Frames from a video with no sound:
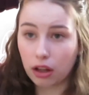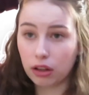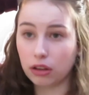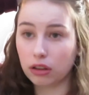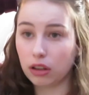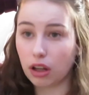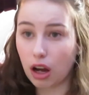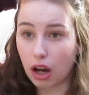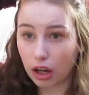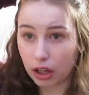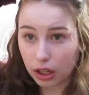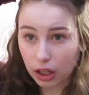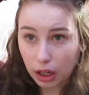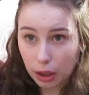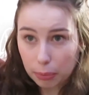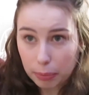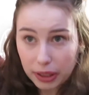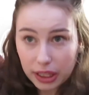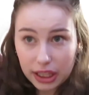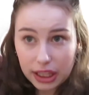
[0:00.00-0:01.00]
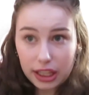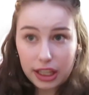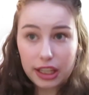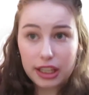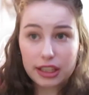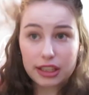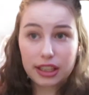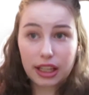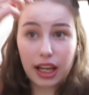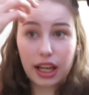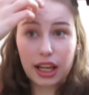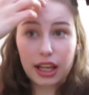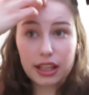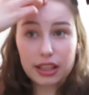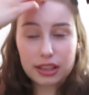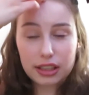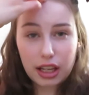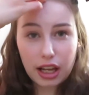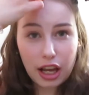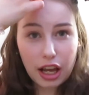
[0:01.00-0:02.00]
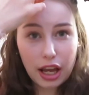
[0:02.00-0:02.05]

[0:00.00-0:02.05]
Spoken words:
longer pieces,